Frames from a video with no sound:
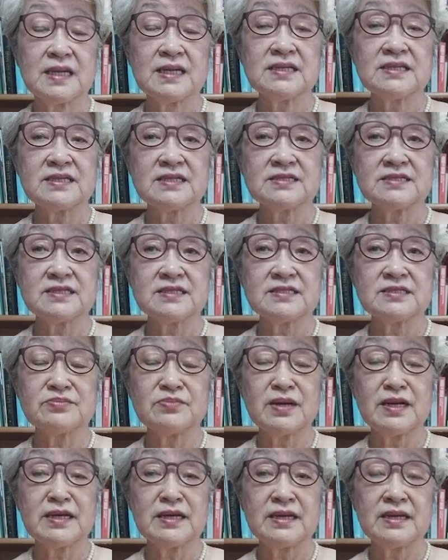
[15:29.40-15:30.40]
This is
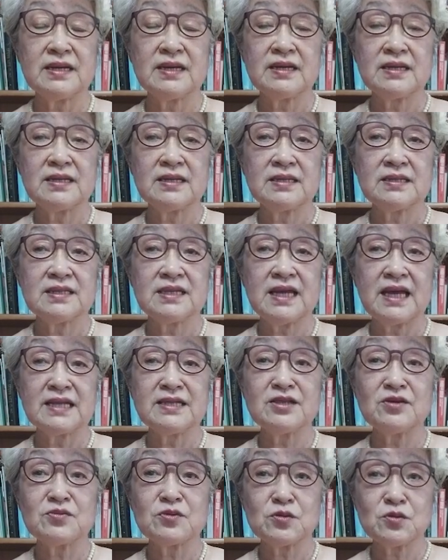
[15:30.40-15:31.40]
the
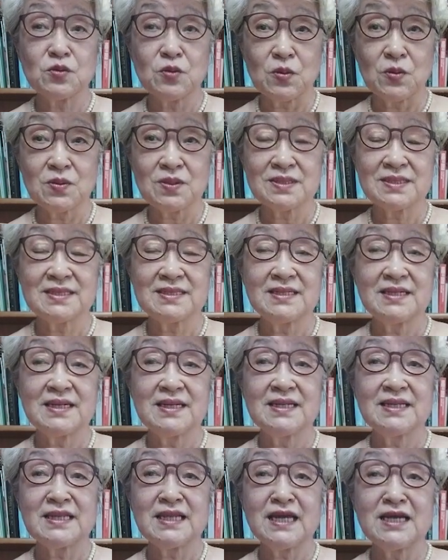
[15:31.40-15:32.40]
end of the talk.
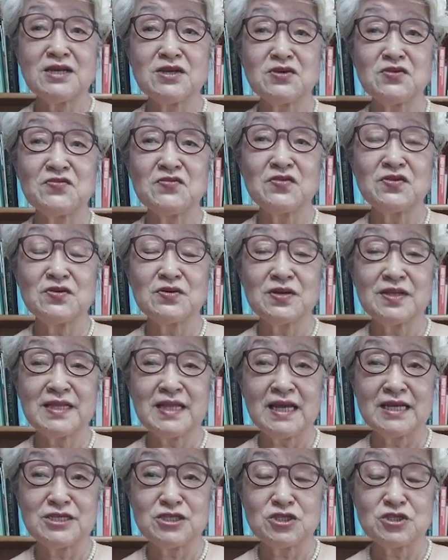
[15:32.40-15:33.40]
Thank you for your
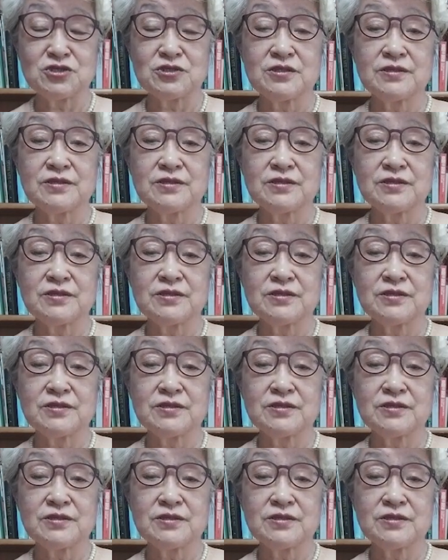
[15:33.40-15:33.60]
attention.